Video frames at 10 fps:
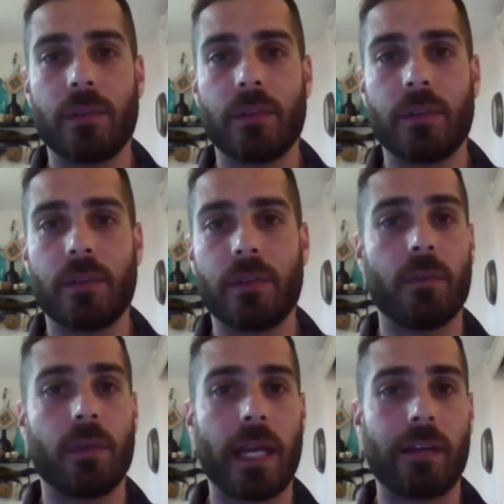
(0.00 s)
in the
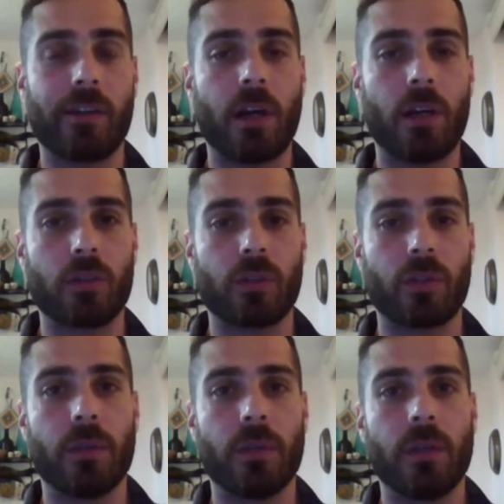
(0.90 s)
animal
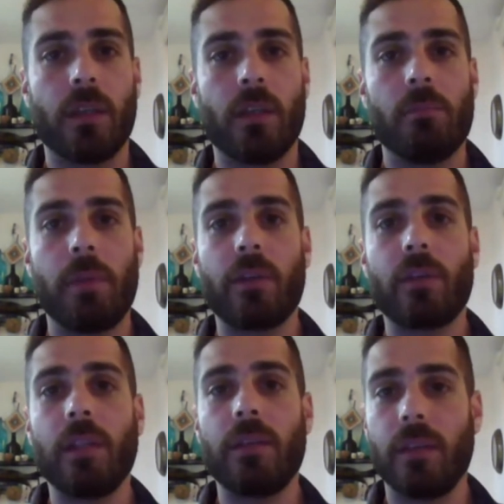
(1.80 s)
agriculture
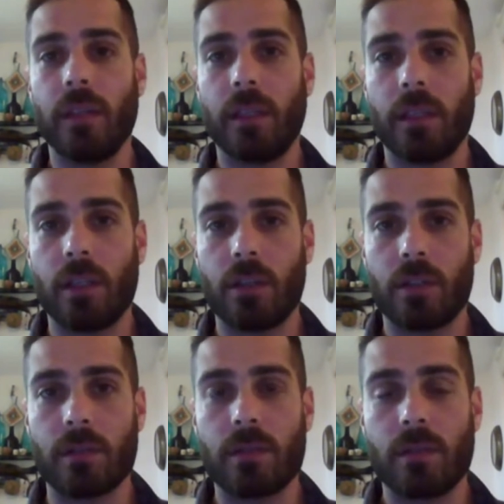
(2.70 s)
better living
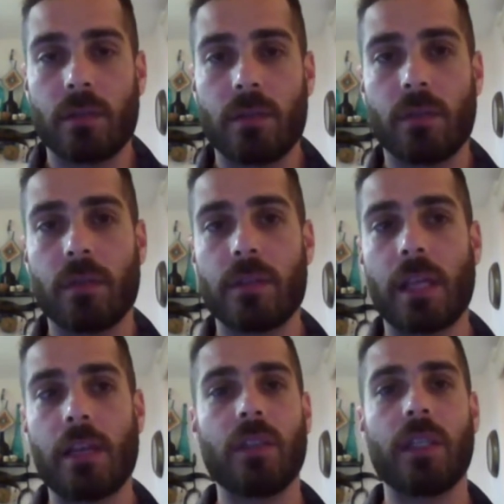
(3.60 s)
conditions, so
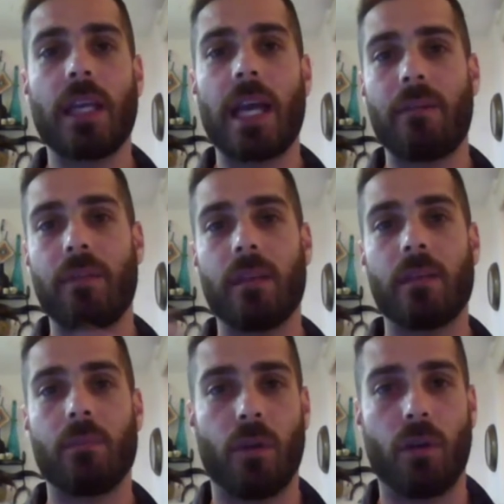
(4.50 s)
essentially having
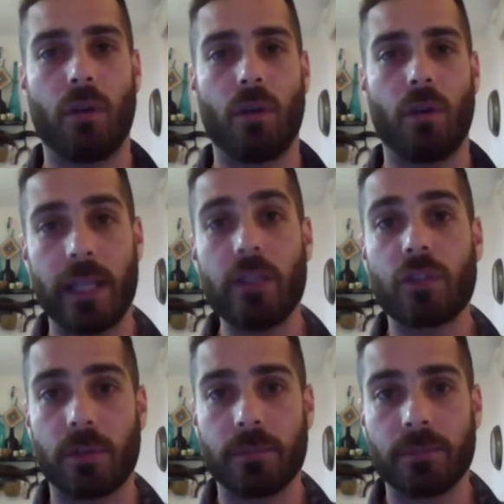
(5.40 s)
them roam in
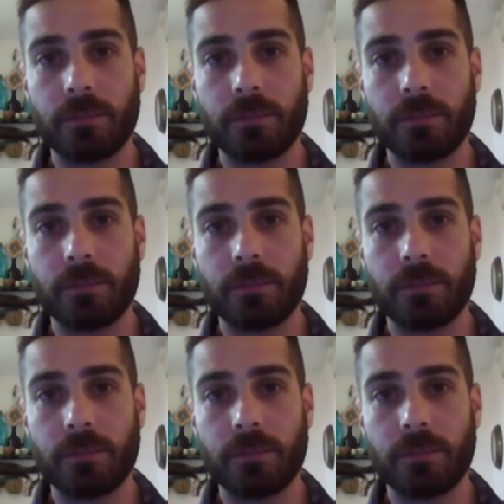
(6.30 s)
nature,